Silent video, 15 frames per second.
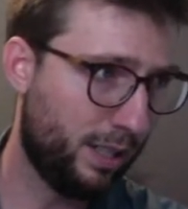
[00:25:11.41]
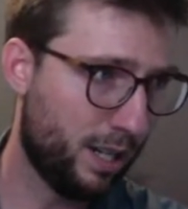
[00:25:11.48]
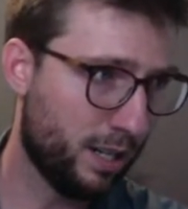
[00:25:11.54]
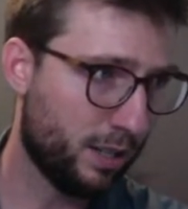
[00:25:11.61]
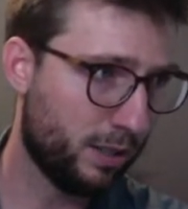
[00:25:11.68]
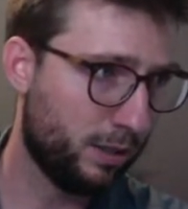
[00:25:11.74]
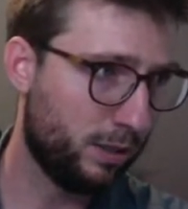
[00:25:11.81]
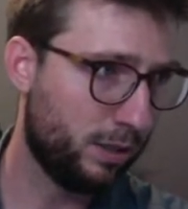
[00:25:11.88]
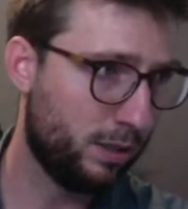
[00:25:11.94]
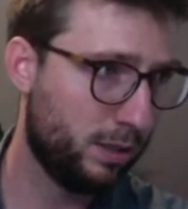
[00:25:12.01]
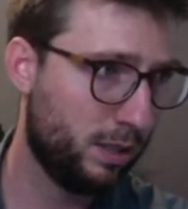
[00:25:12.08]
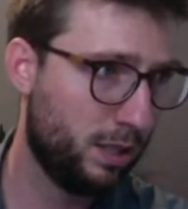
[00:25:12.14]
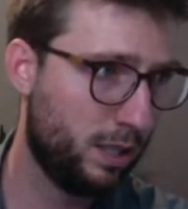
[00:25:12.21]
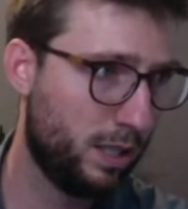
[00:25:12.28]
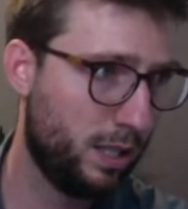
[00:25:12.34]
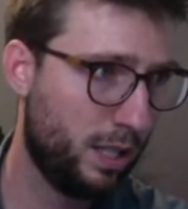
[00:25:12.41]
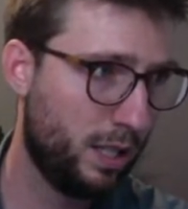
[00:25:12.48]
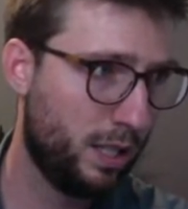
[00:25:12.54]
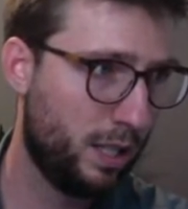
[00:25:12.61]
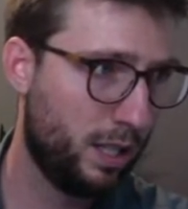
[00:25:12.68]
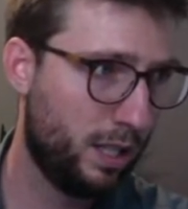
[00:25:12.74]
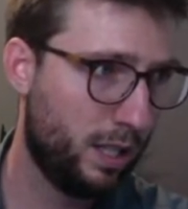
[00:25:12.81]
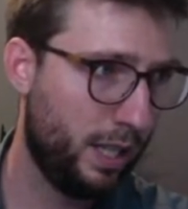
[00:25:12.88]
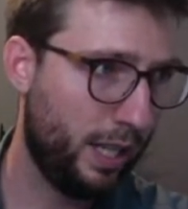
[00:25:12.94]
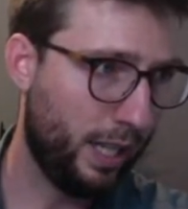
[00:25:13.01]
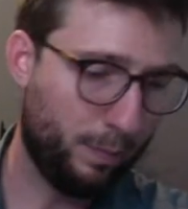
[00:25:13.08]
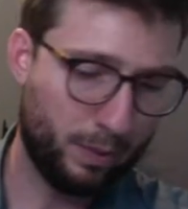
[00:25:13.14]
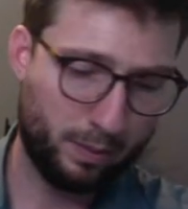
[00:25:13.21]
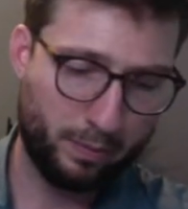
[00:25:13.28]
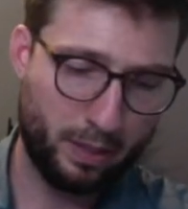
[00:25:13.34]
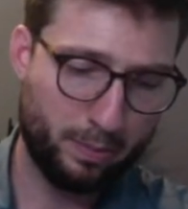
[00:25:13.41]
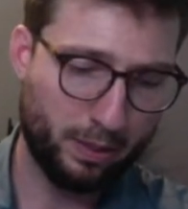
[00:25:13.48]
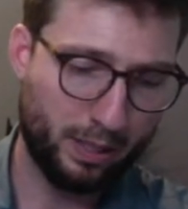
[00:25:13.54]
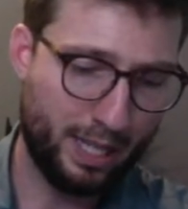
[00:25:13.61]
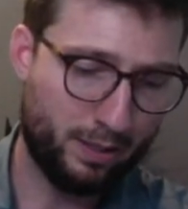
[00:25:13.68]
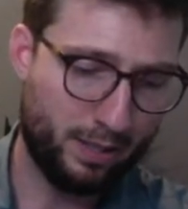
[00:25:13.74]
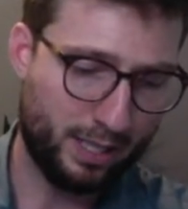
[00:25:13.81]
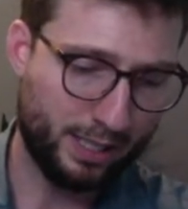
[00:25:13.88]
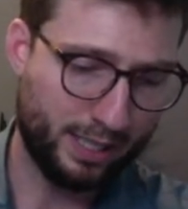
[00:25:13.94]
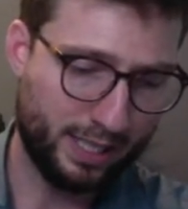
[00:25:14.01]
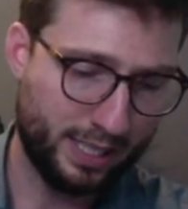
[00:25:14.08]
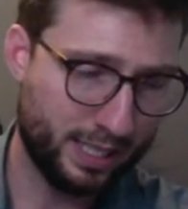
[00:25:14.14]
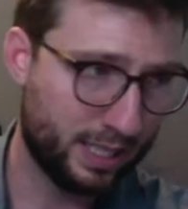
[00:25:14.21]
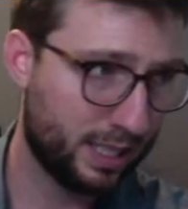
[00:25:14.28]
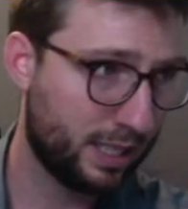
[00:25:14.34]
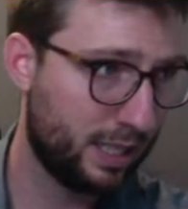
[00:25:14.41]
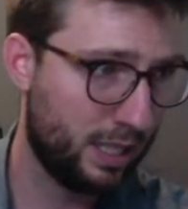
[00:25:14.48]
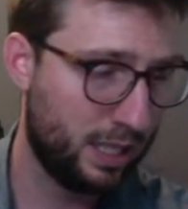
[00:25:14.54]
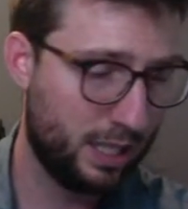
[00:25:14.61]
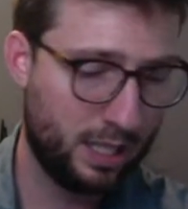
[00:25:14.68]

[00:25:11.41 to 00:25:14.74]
article helping people out on this.